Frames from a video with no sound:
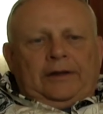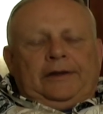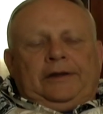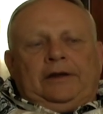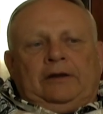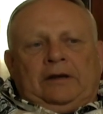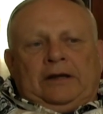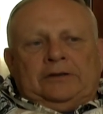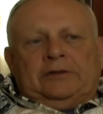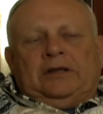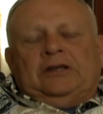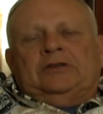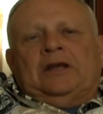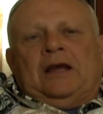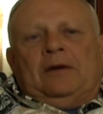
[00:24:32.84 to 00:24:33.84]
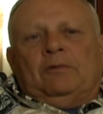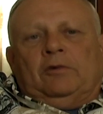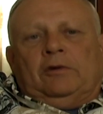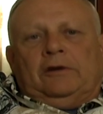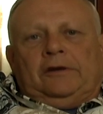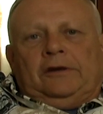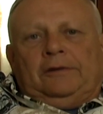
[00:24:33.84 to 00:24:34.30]
you know, as an
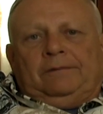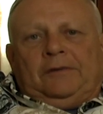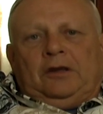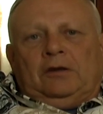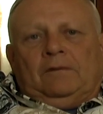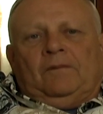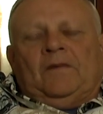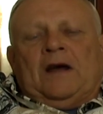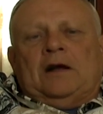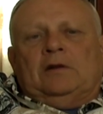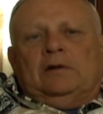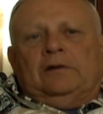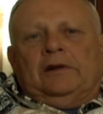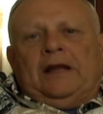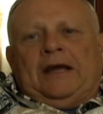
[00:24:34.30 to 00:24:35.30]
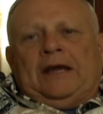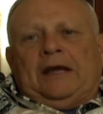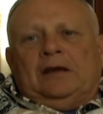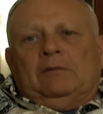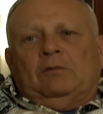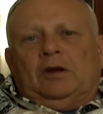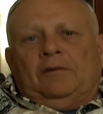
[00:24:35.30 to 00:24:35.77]
example, you, you can fallow
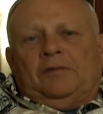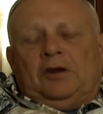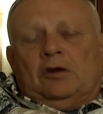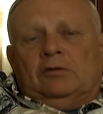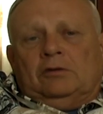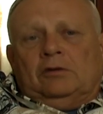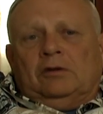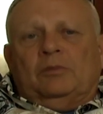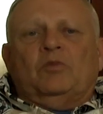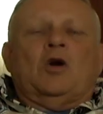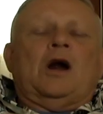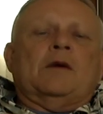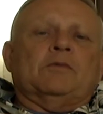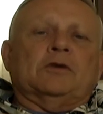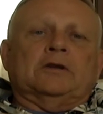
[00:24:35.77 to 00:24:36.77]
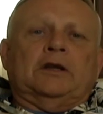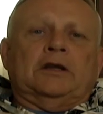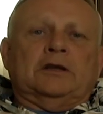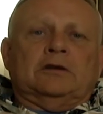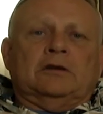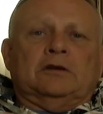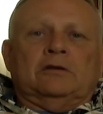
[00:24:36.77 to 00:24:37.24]
land, but if you don't do it properly,
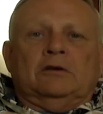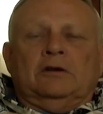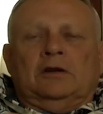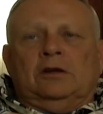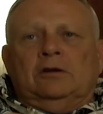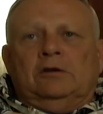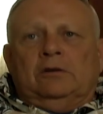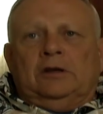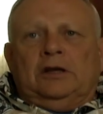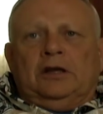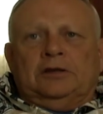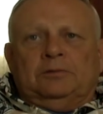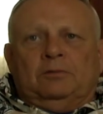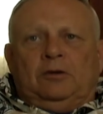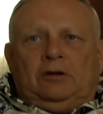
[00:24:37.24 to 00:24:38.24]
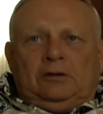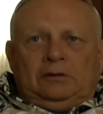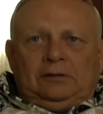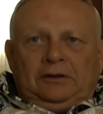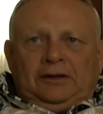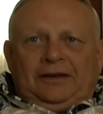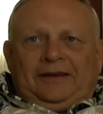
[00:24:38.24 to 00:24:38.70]
it could turn into a dust bowl.
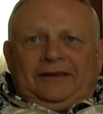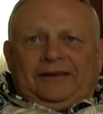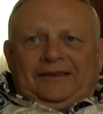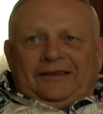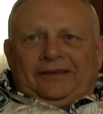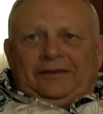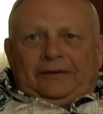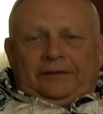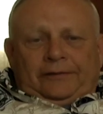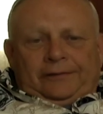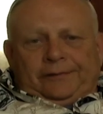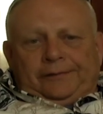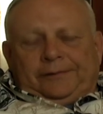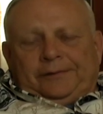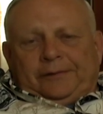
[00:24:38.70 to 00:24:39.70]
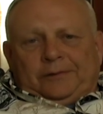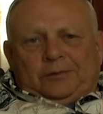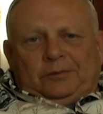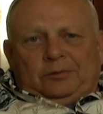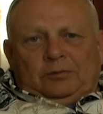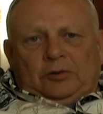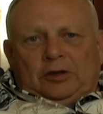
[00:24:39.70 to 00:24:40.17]
The,
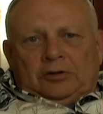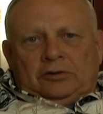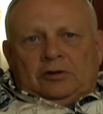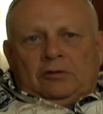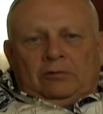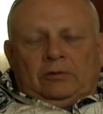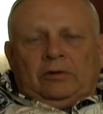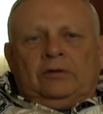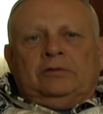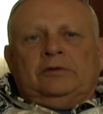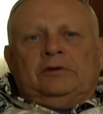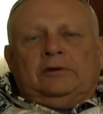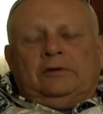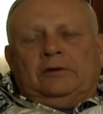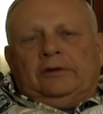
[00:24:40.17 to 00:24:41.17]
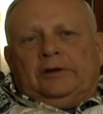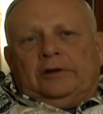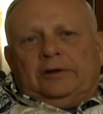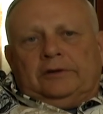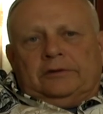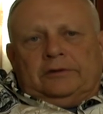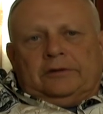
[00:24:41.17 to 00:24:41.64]
there's no growth there,
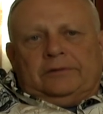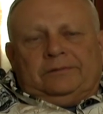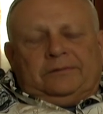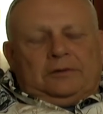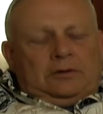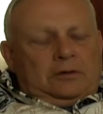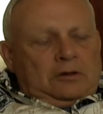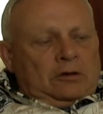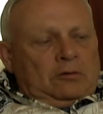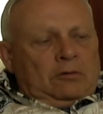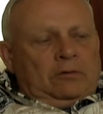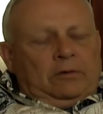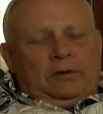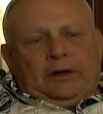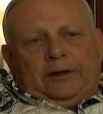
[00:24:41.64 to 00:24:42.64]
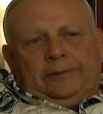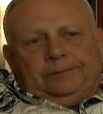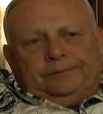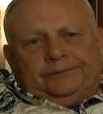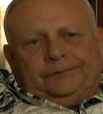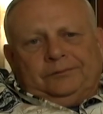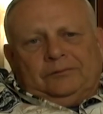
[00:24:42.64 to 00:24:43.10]
there's no
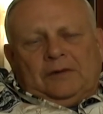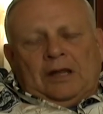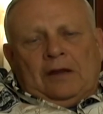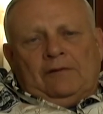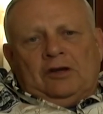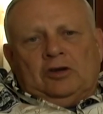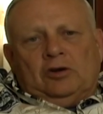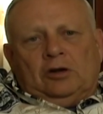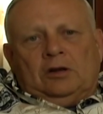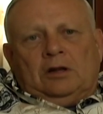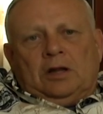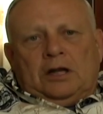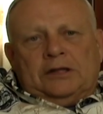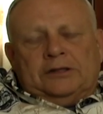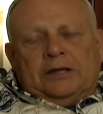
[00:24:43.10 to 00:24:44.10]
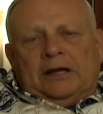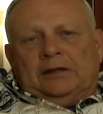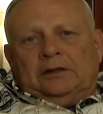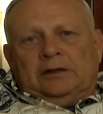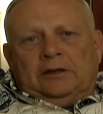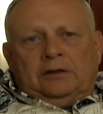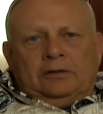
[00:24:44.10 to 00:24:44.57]
uh, heavy dirt clods
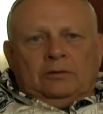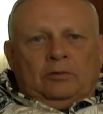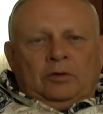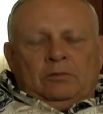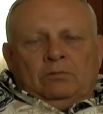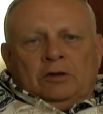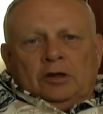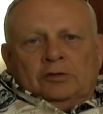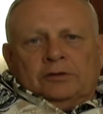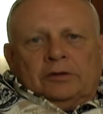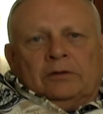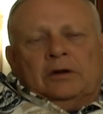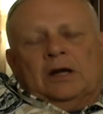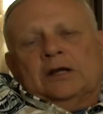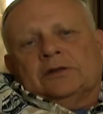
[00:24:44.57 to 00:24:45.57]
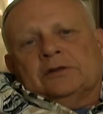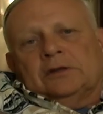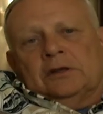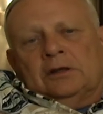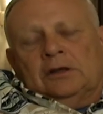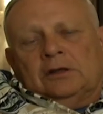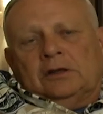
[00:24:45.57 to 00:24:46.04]
out there, and the wind blows across,
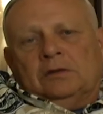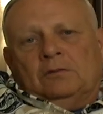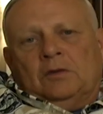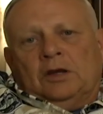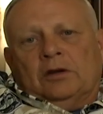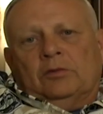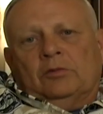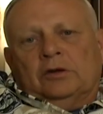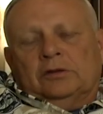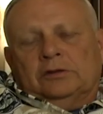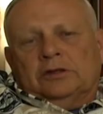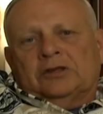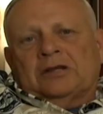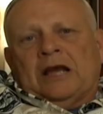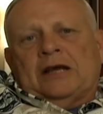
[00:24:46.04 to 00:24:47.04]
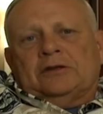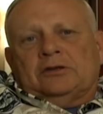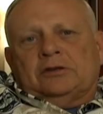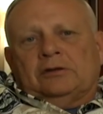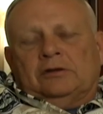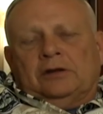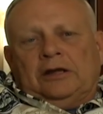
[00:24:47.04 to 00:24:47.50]
and it can be a real
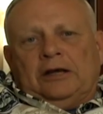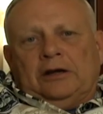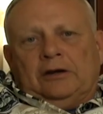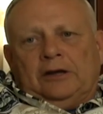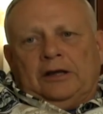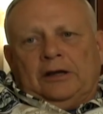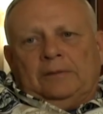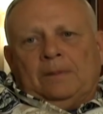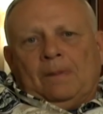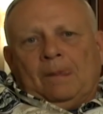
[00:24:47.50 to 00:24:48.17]
disaster in the area.